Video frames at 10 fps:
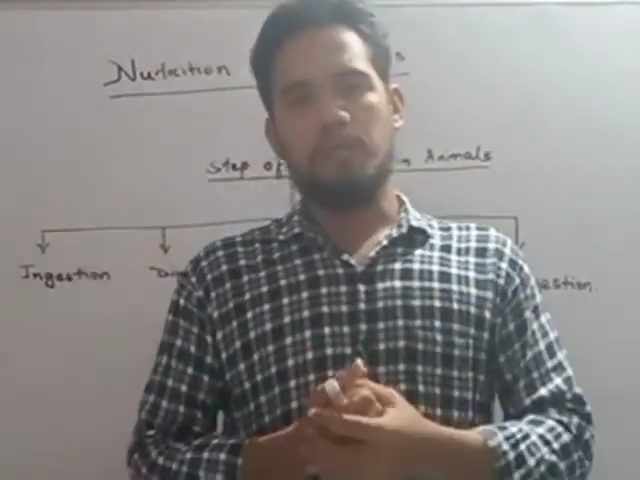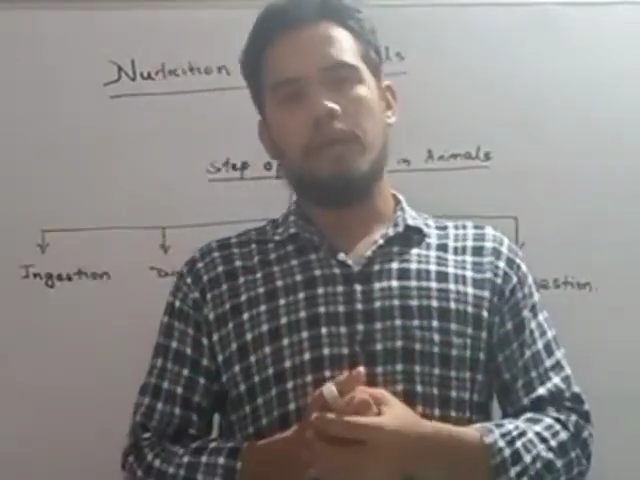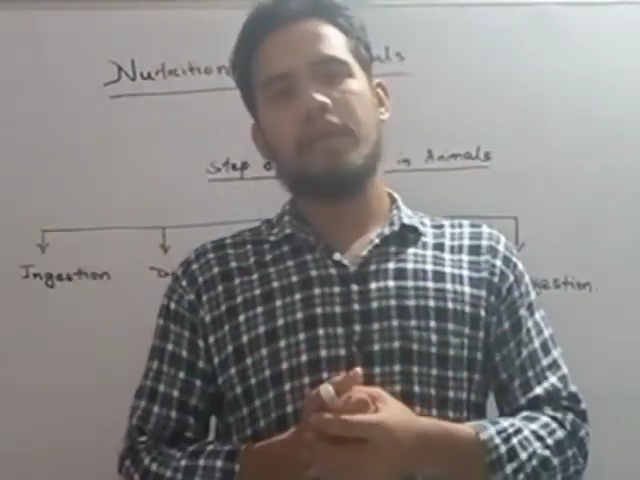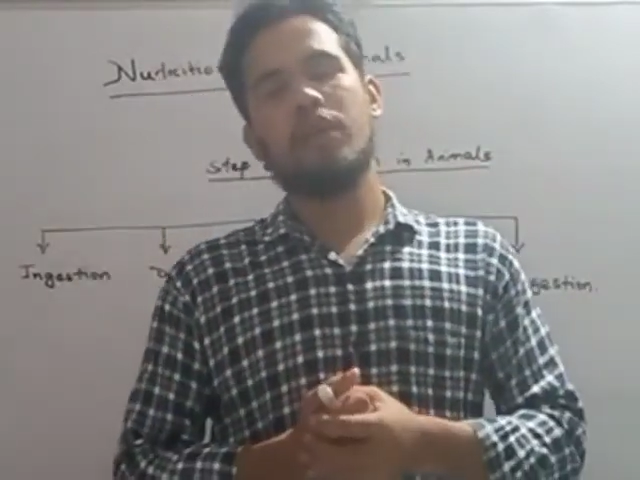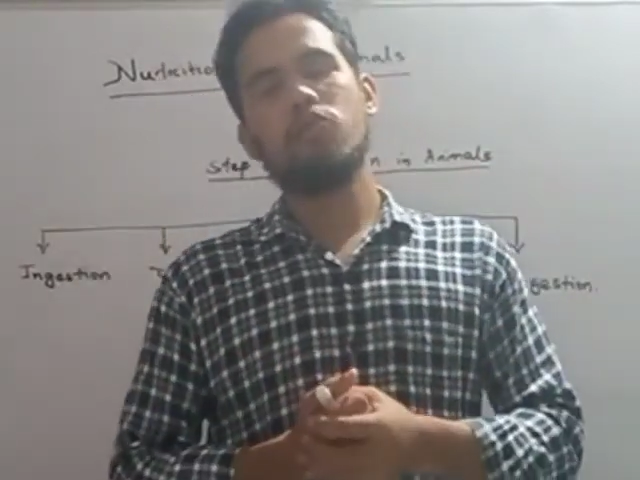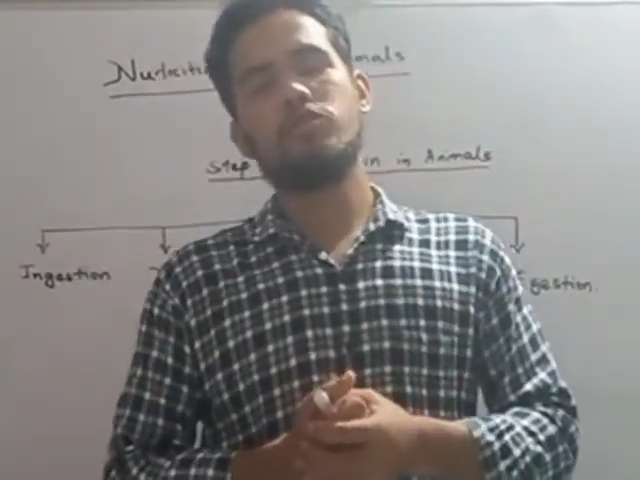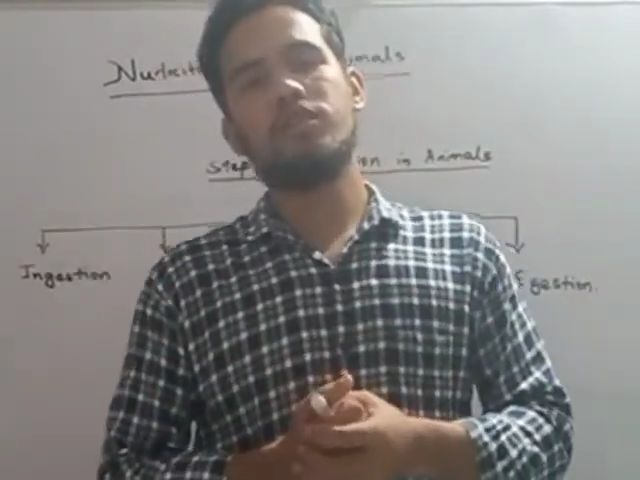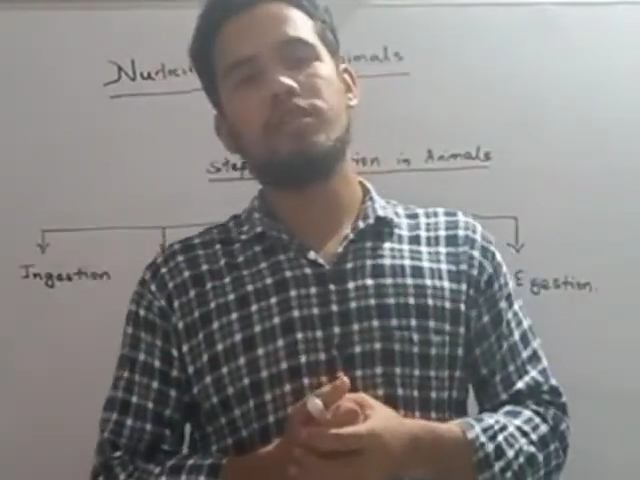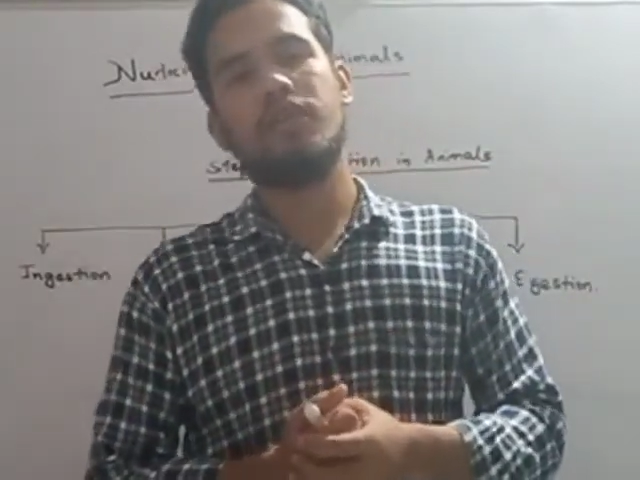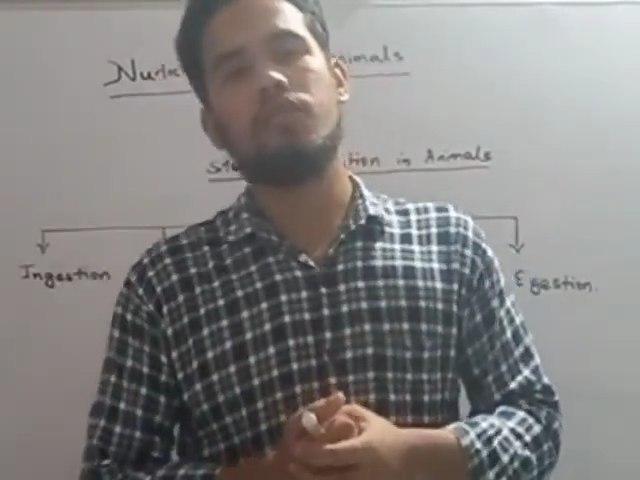using
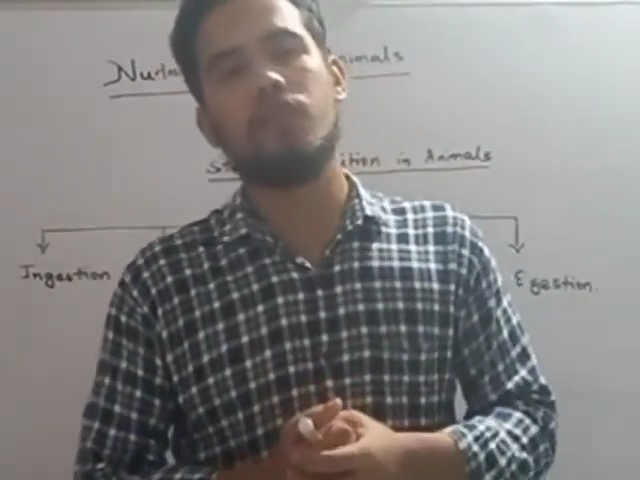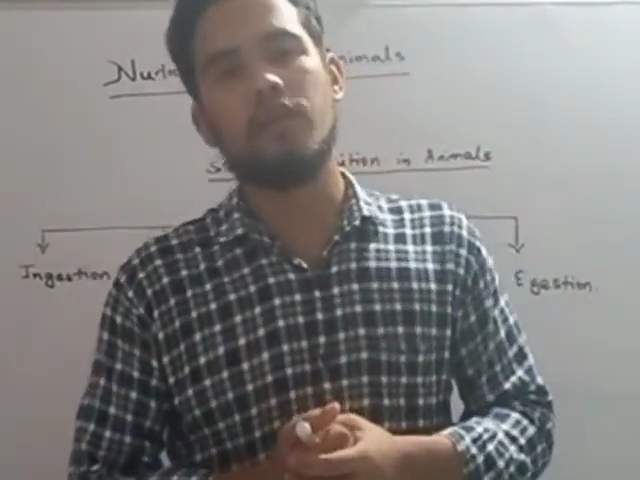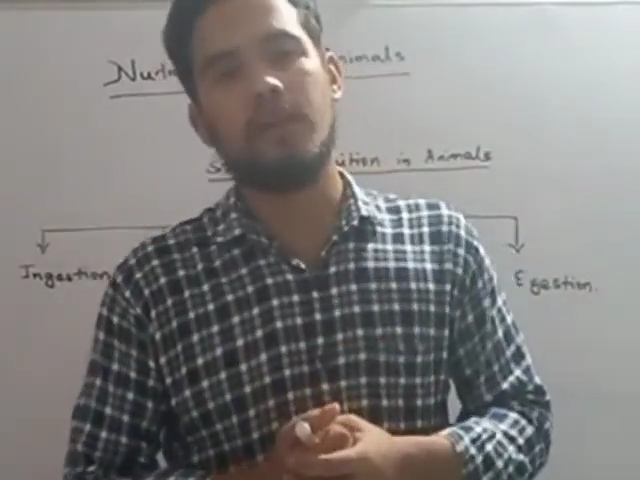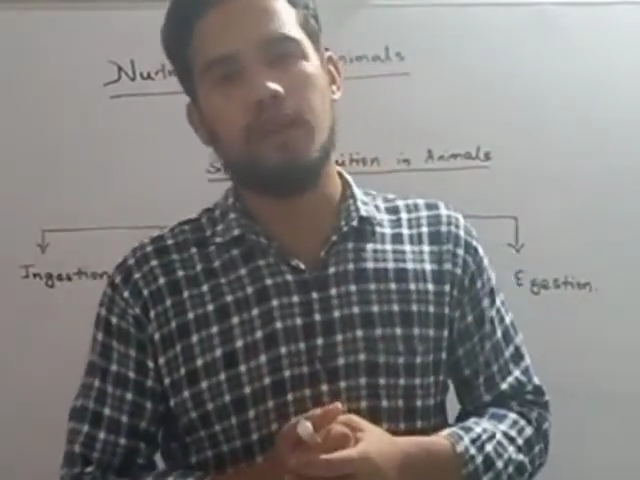different types